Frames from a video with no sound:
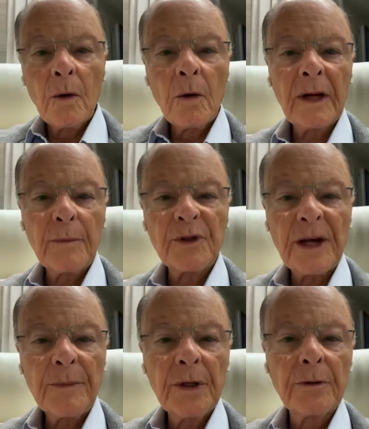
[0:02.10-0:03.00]
Hello,
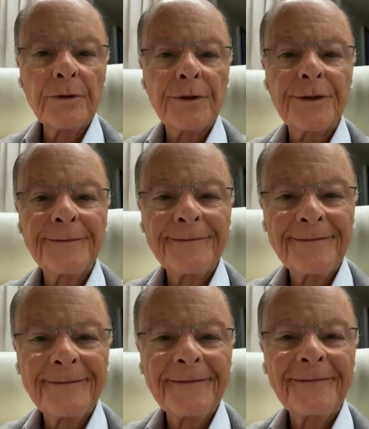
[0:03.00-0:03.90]
my friends.
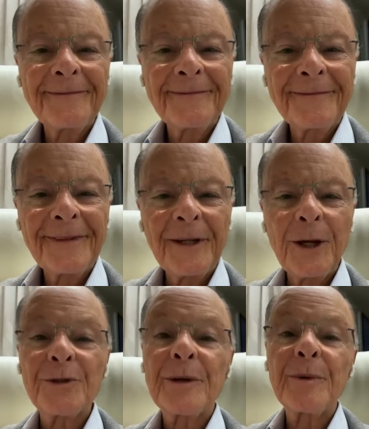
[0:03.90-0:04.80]
May
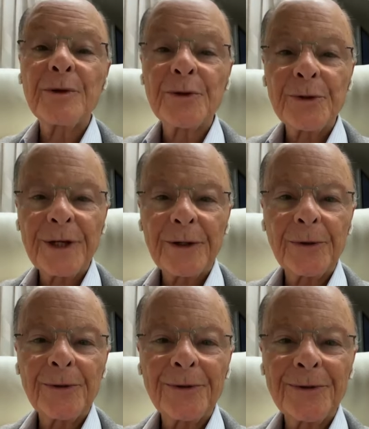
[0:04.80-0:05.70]
God bless you
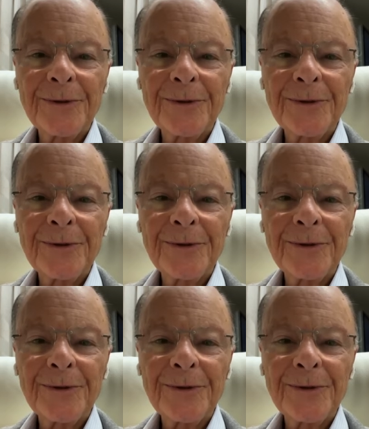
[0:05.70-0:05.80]
all